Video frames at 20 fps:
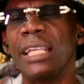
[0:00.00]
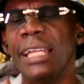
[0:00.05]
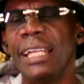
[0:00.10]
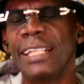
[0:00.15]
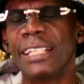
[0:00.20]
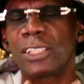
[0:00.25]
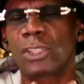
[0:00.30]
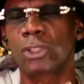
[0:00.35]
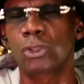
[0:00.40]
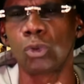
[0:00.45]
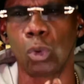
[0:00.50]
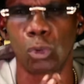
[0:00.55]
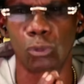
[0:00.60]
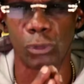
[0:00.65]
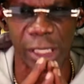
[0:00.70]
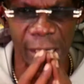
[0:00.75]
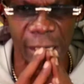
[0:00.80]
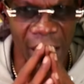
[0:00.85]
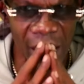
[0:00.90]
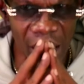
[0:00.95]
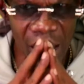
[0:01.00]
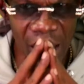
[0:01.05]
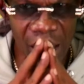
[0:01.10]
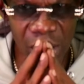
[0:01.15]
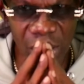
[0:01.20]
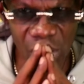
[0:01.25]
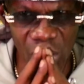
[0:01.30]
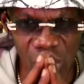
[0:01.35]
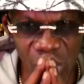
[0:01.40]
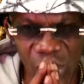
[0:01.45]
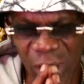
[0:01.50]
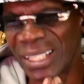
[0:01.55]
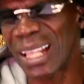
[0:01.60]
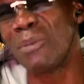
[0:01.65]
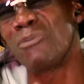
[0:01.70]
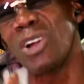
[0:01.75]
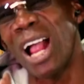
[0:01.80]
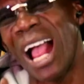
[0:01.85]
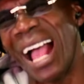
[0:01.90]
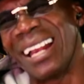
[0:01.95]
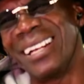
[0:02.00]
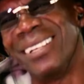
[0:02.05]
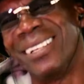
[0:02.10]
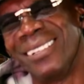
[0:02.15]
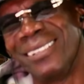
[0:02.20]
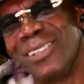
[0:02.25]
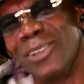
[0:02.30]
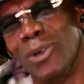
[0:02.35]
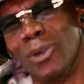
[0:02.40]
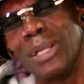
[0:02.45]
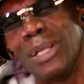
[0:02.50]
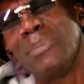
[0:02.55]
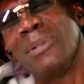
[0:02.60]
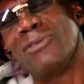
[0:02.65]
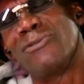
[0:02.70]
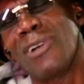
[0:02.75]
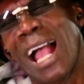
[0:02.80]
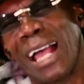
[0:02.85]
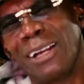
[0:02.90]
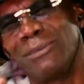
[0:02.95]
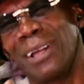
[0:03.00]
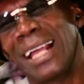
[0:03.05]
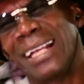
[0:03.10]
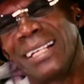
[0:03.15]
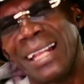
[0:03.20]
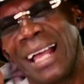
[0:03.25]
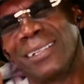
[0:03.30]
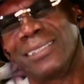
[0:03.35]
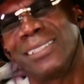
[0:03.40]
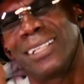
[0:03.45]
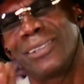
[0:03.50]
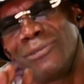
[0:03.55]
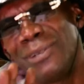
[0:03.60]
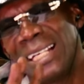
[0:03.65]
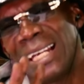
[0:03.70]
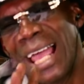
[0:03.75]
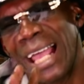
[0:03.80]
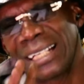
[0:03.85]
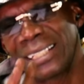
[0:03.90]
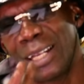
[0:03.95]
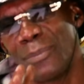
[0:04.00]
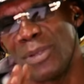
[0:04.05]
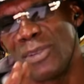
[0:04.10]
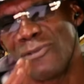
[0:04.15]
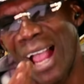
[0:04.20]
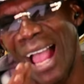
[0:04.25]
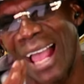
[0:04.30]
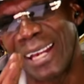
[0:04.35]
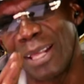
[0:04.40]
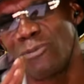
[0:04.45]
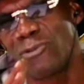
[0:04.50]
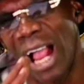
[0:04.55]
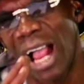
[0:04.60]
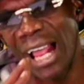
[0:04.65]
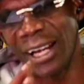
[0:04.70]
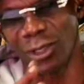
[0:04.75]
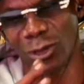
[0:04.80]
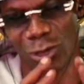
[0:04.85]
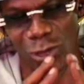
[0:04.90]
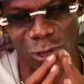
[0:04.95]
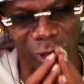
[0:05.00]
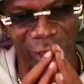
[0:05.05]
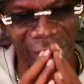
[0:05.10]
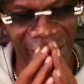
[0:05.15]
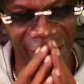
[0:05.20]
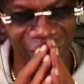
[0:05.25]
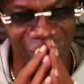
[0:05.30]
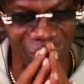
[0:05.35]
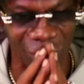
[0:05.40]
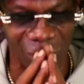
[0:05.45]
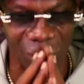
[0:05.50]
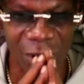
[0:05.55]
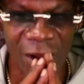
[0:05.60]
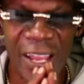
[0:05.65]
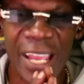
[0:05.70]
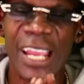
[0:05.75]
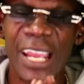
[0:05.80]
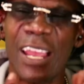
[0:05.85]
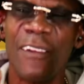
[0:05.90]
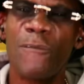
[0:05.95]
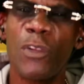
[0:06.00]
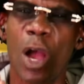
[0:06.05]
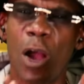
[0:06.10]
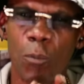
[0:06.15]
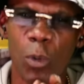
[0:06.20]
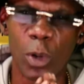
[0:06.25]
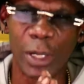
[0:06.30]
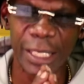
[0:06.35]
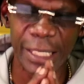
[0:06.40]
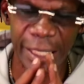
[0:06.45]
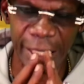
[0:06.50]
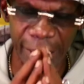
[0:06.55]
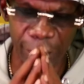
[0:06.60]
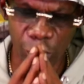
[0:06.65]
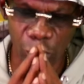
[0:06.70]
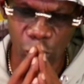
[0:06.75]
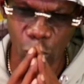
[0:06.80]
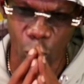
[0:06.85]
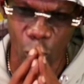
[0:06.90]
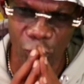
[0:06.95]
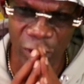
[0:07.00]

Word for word: this story, you know, because I'm riding. You know, let me ride right now. Just relax. Let me ride. I'm riding early, you know. If y'all want to hear a story